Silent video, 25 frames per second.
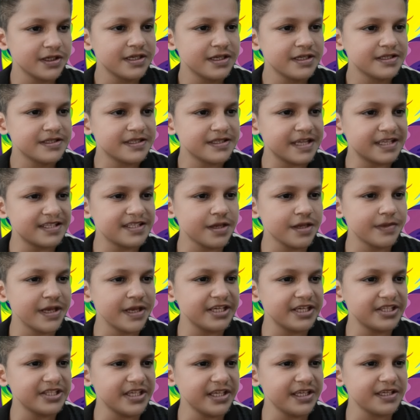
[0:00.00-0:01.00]

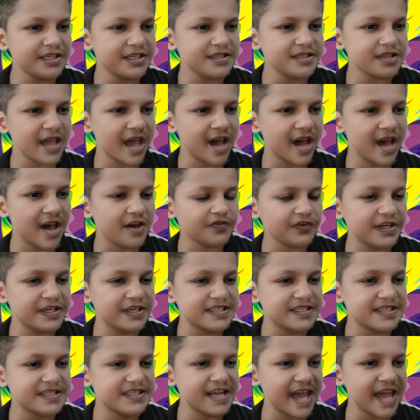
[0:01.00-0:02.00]
sensibilities of
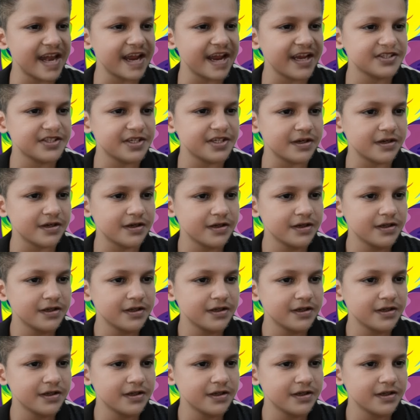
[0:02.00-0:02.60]
its director.